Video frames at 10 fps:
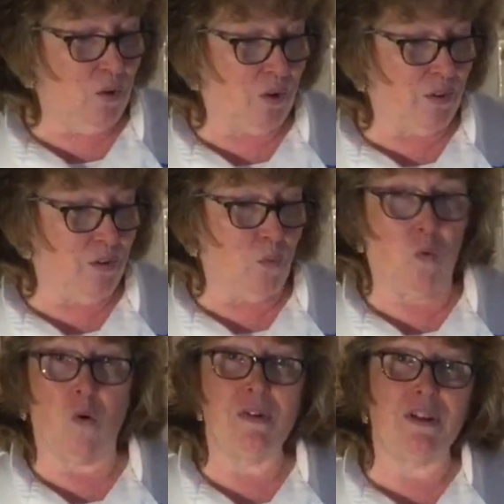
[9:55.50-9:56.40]
You can
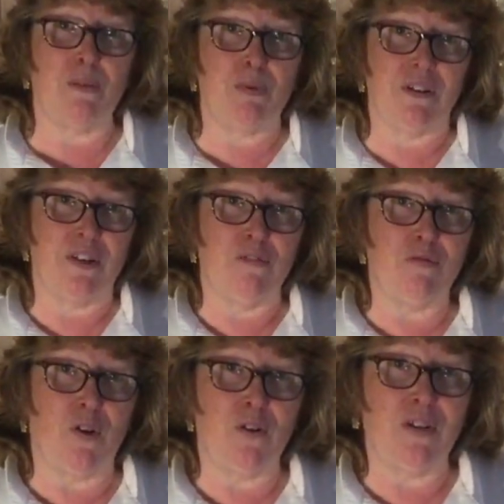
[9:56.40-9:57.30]
warm it up in tin
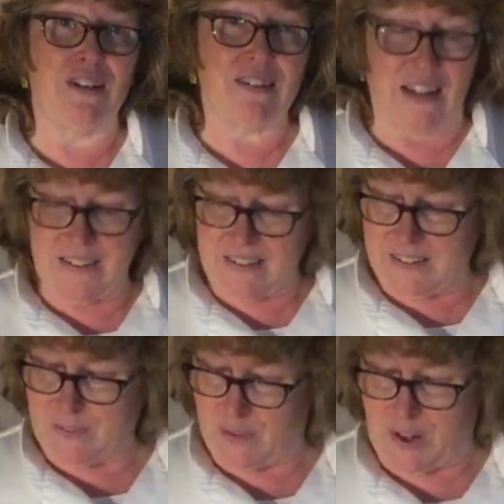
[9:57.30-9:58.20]
foil in
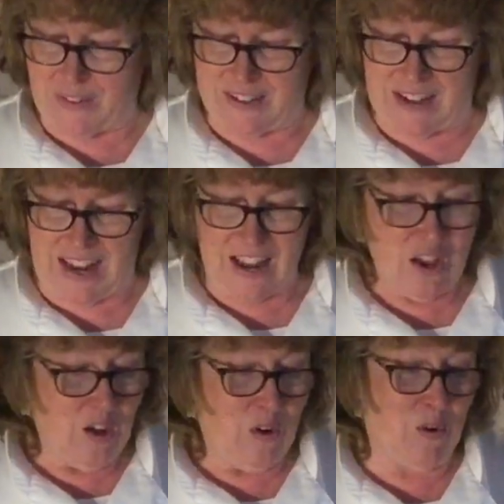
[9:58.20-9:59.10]
slices for another day,
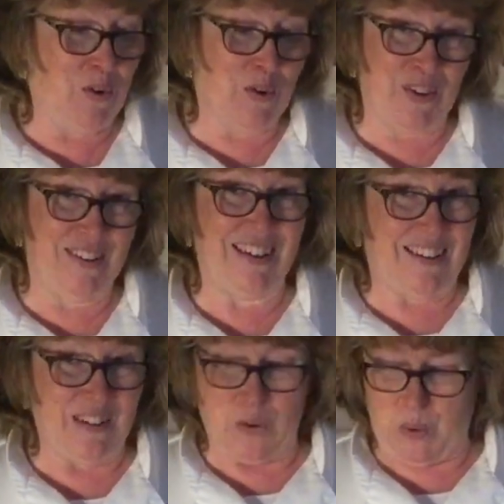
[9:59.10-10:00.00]
or you can
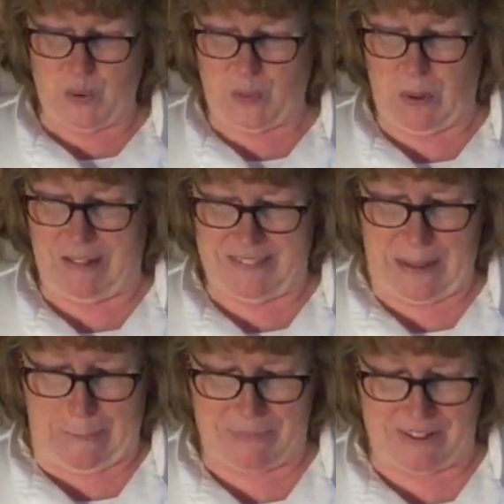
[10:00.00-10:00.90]
eat it cold as well. It's
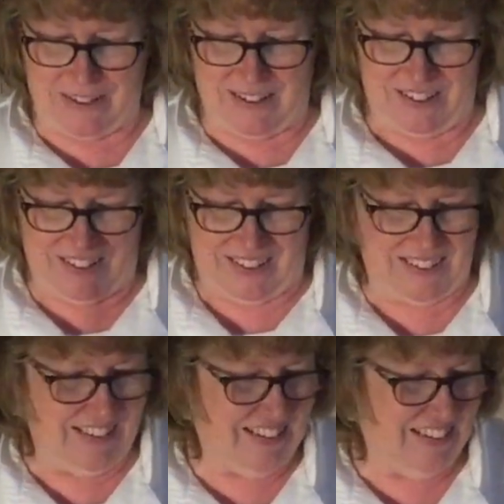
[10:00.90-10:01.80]
absolutely delicious.